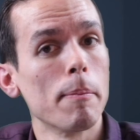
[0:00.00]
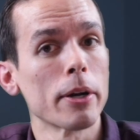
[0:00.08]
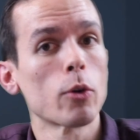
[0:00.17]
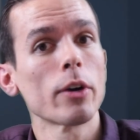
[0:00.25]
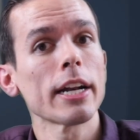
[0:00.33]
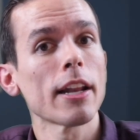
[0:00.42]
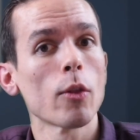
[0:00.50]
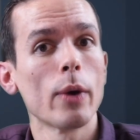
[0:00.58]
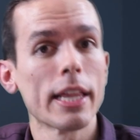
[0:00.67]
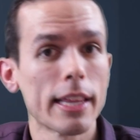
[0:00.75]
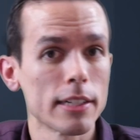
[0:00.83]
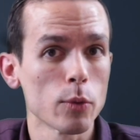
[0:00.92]
But according to the
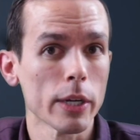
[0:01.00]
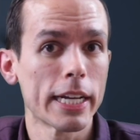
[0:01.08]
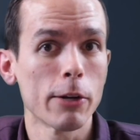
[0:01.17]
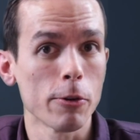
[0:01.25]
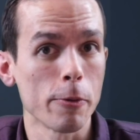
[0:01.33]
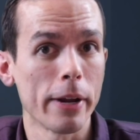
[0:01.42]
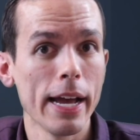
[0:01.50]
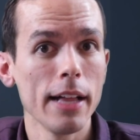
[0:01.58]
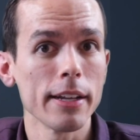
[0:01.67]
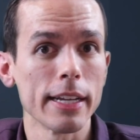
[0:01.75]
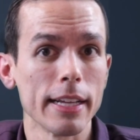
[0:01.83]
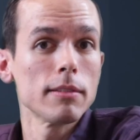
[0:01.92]
way things work here in
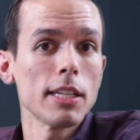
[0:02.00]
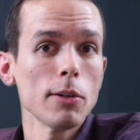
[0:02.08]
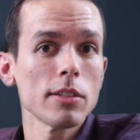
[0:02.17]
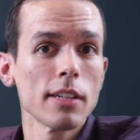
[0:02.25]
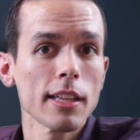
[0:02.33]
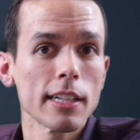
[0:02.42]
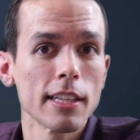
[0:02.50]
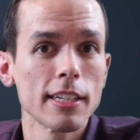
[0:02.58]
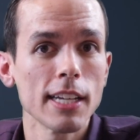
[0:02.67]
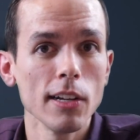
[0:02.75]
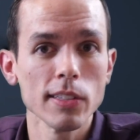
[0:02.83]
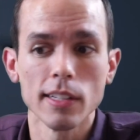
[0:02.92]
reality, there's nothing that
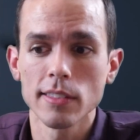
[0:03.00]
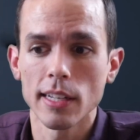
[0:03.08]
tells us